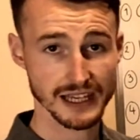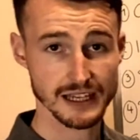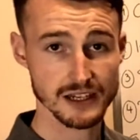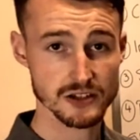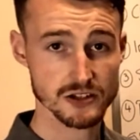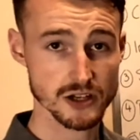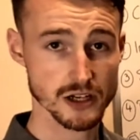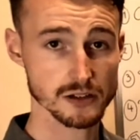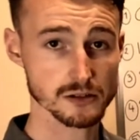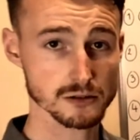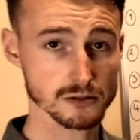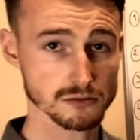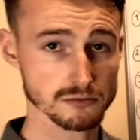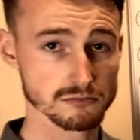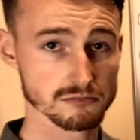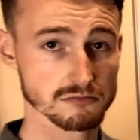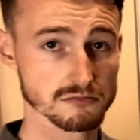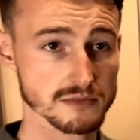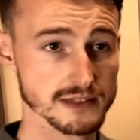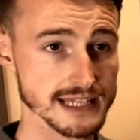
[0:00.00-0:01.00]
in general,
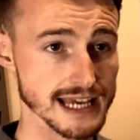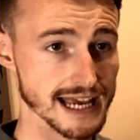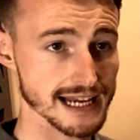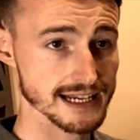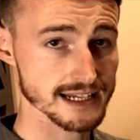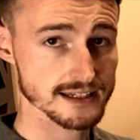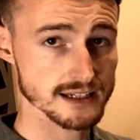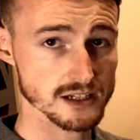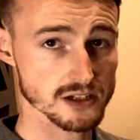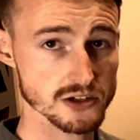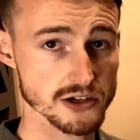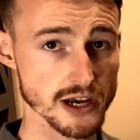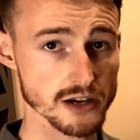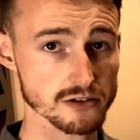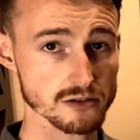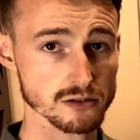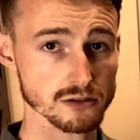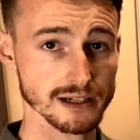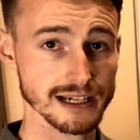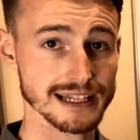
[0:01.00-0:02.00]
tennis in
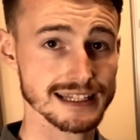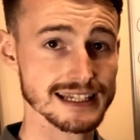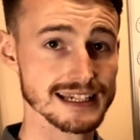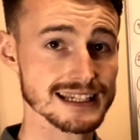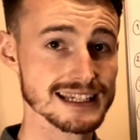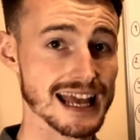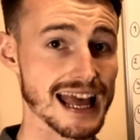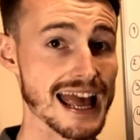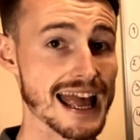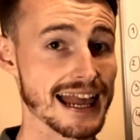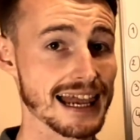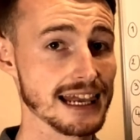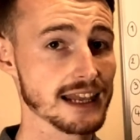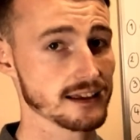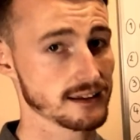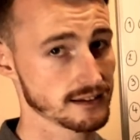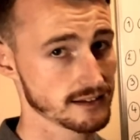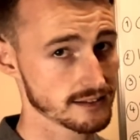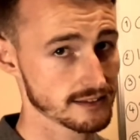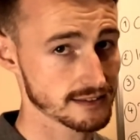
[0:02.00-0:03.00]
general, it is el
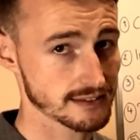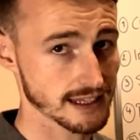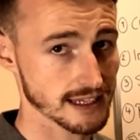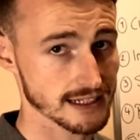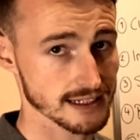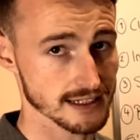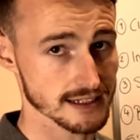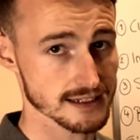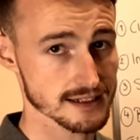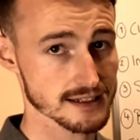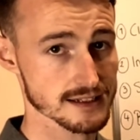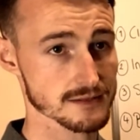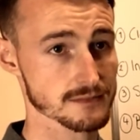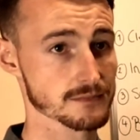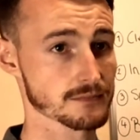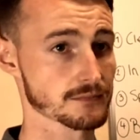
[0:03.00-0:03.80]
tenis.